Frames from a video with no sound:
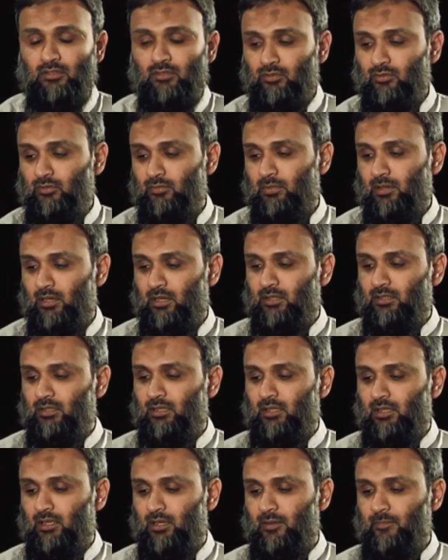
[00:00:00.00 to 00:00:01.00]

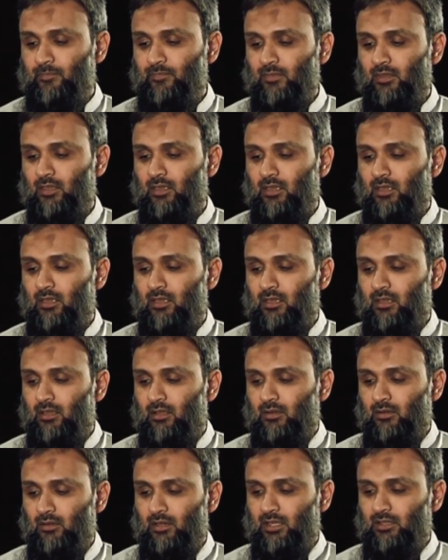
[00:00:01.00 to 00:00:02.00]
Subhanallah.
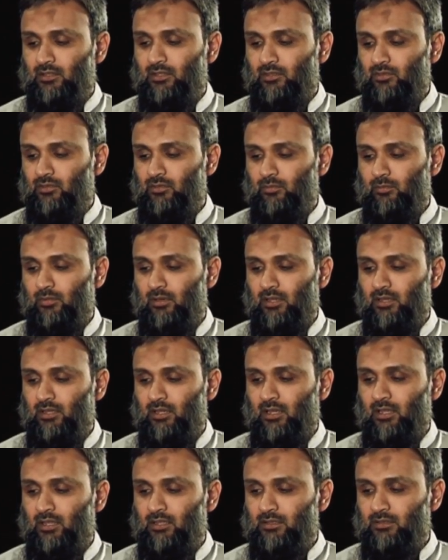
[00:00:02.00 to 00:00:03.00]
Look at this,
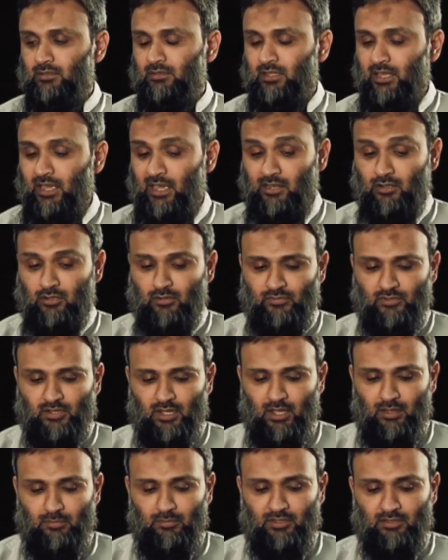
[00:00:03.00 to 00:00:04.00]
subhanallah. The end of
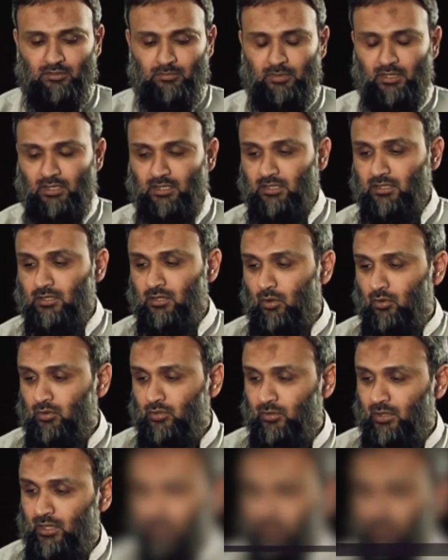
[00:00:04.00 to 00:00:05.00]
time is being told
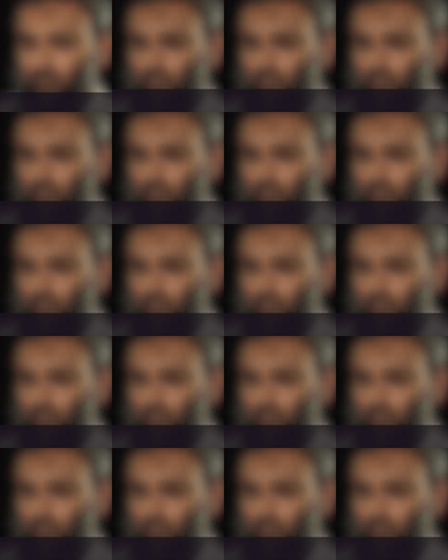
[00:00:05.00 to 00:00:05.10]
to us.